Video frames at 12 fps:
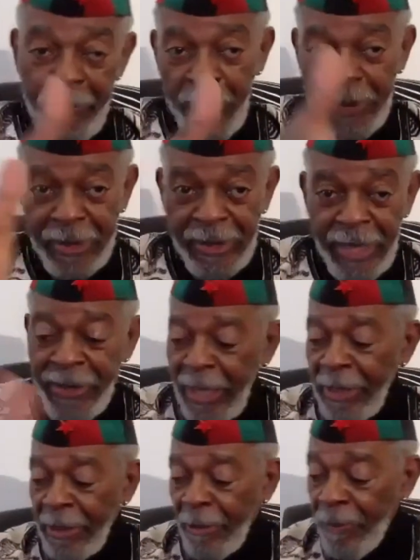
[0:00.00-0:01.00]
Which is, I
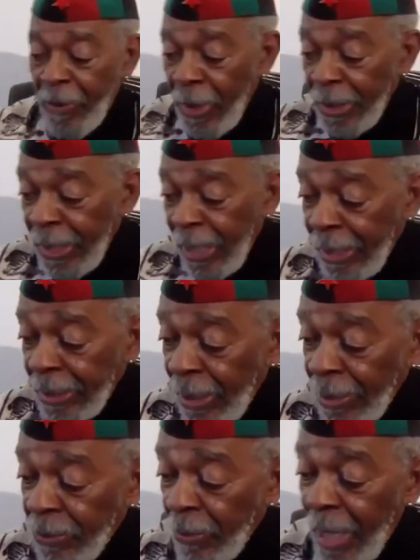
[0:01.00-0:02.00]
think, the point that
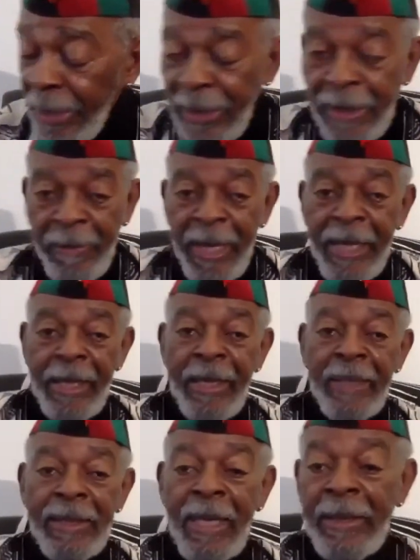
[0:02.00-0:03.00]
Dwight is
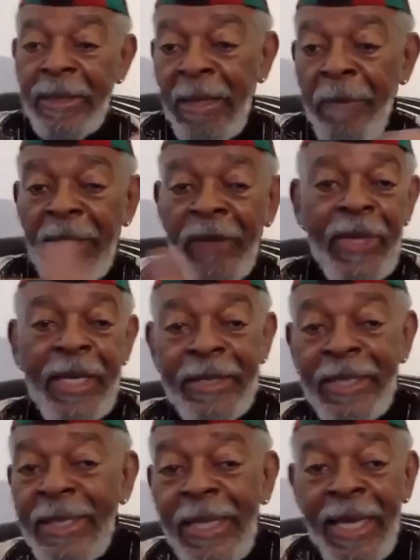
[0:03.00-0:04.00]
making, that similar thing
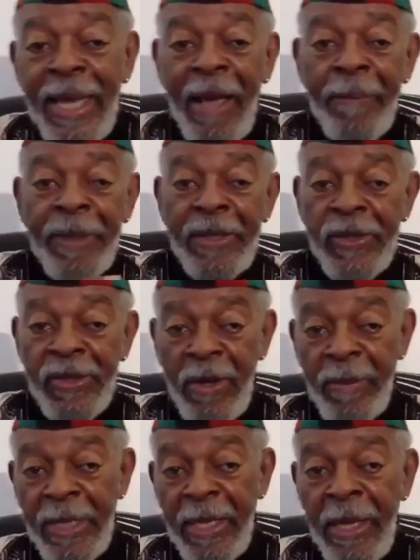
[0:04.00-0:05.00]
did not happen in
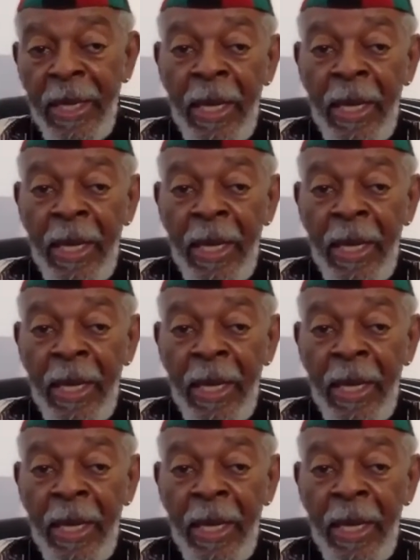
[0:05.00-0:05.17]
Germany.